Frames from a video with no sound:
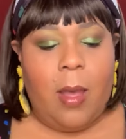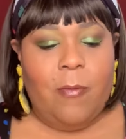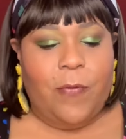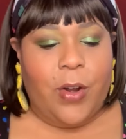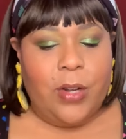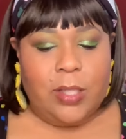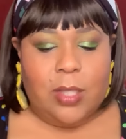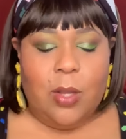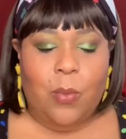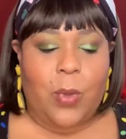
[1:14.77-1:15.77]

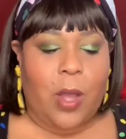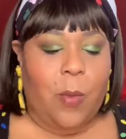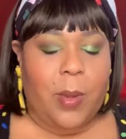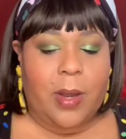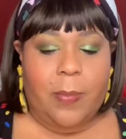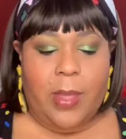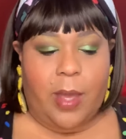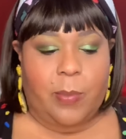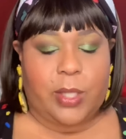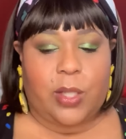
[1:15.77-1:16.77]
First, we open up the
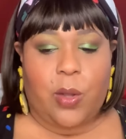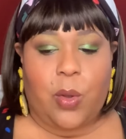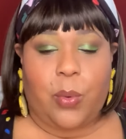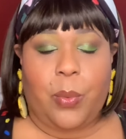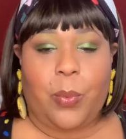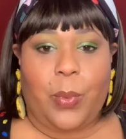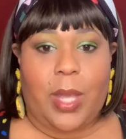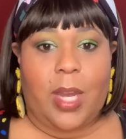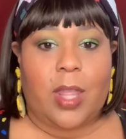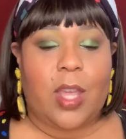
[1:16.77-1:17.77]
episode
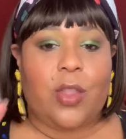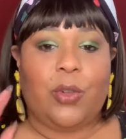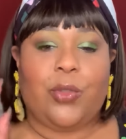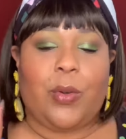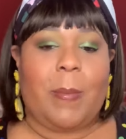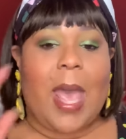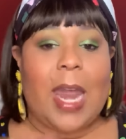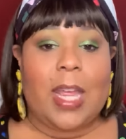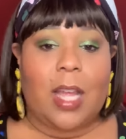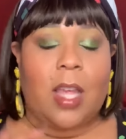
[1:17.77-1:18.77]
with the
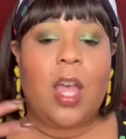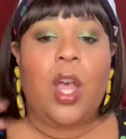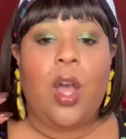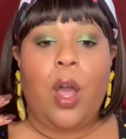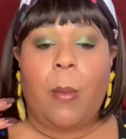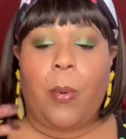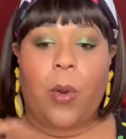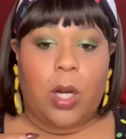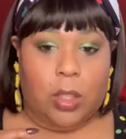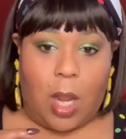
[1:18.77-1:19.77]
dramatic
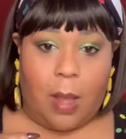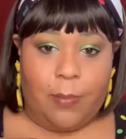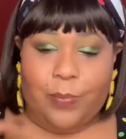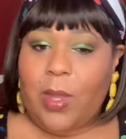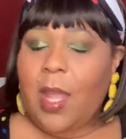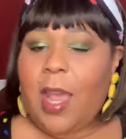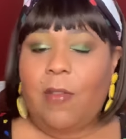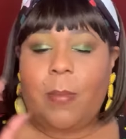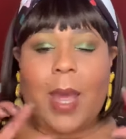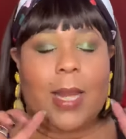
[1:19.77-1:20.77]
pork chop.
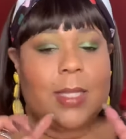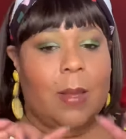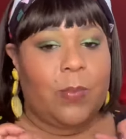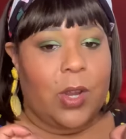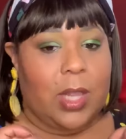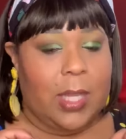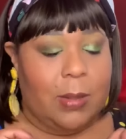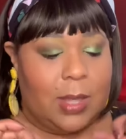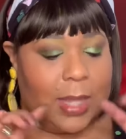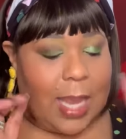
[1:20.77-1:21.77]
Everybody's up their
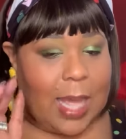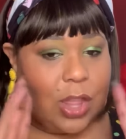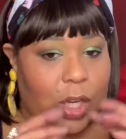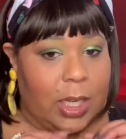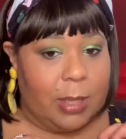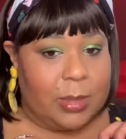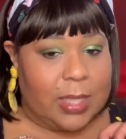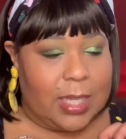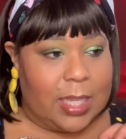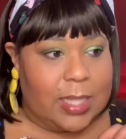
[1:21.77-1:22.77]
lip, they got their
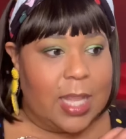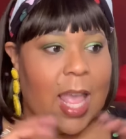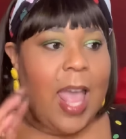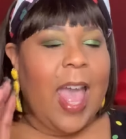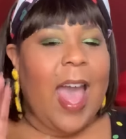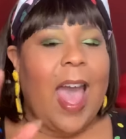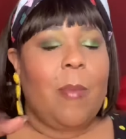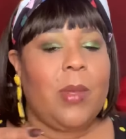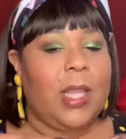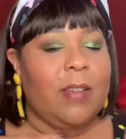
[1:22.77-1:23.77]
lipsticks.
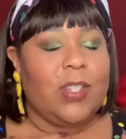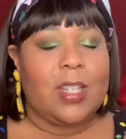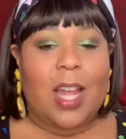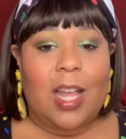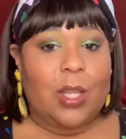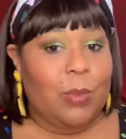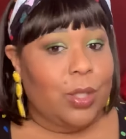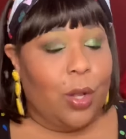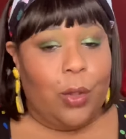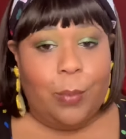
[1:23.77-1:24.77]
I believe Denali was
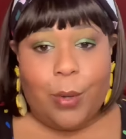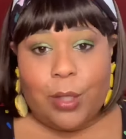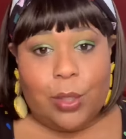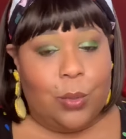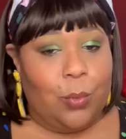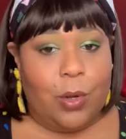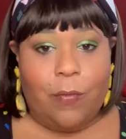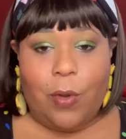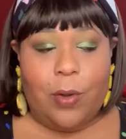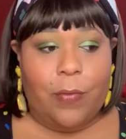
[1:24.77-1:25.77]
the only person who would
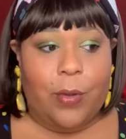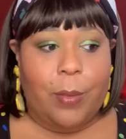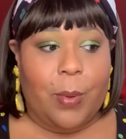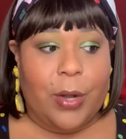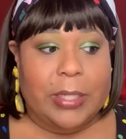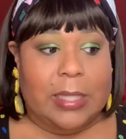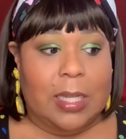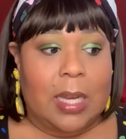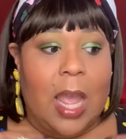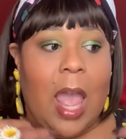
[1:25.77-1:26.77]
have voted for the person